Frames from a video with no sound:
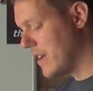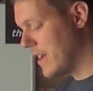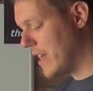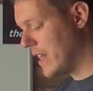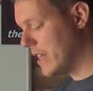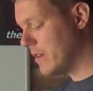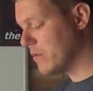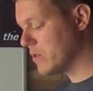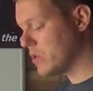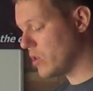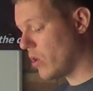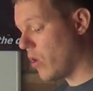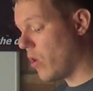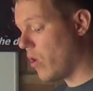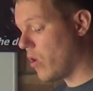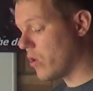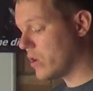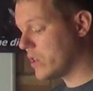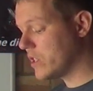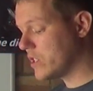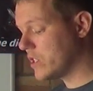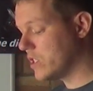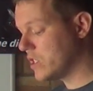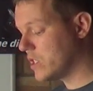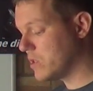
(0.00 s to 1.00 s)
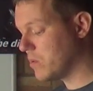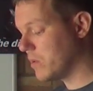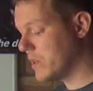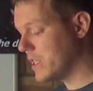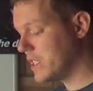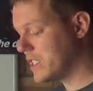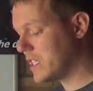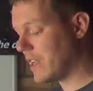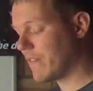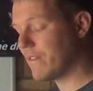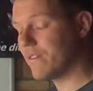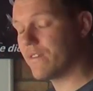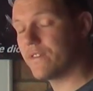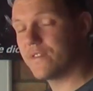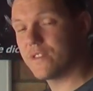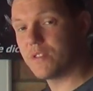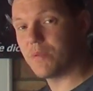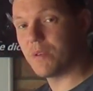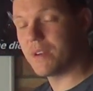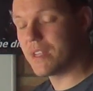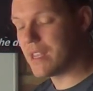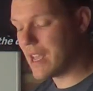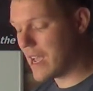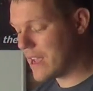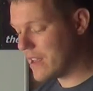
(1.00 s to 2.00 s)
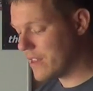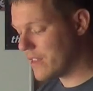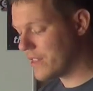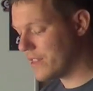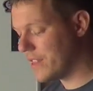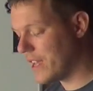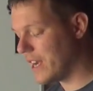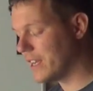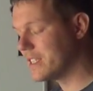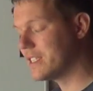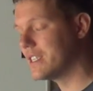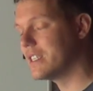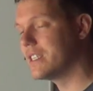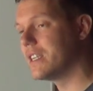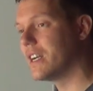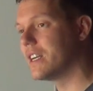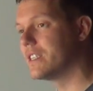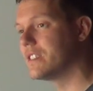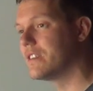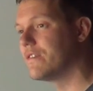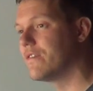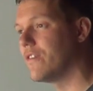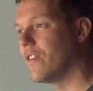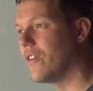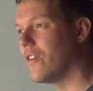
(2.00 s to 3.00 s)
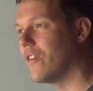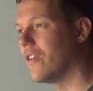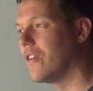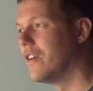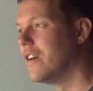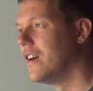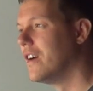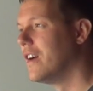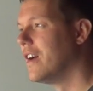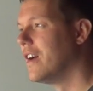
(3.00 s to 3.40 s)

and it was August the 27th, 28th, 1994.